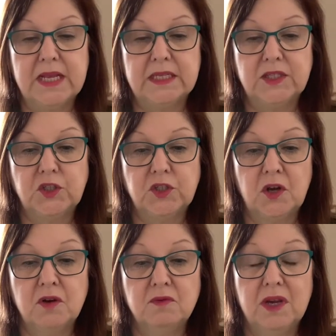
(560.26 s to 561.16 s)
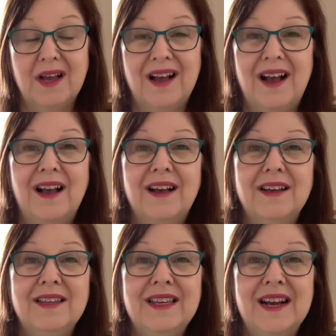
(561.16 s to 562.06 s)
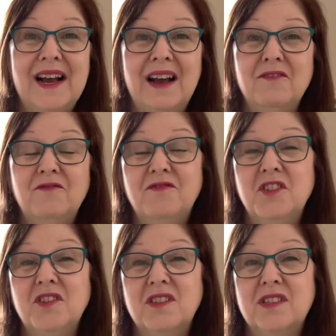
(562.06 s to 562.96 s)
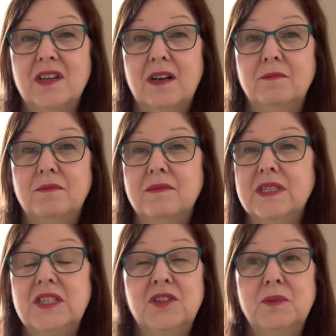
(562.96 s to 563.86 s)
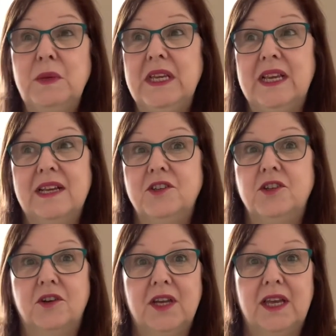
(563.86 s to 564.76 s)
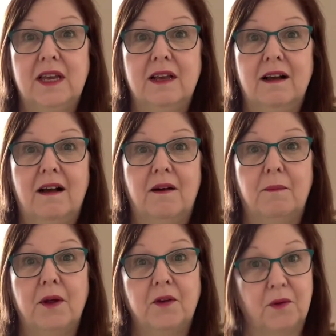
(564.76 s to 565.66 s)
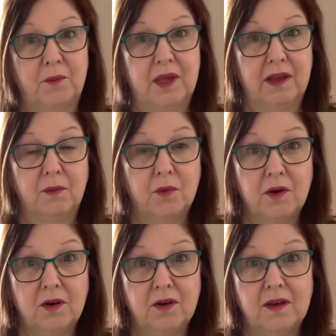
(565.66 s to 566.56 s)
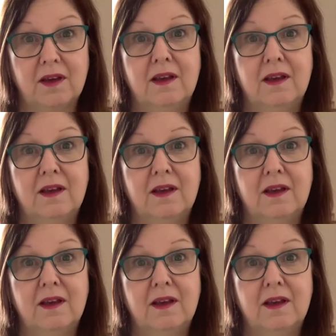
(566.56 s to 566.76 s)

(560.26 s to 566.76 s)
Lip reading: So yeah, it's just been enjoying not being at work.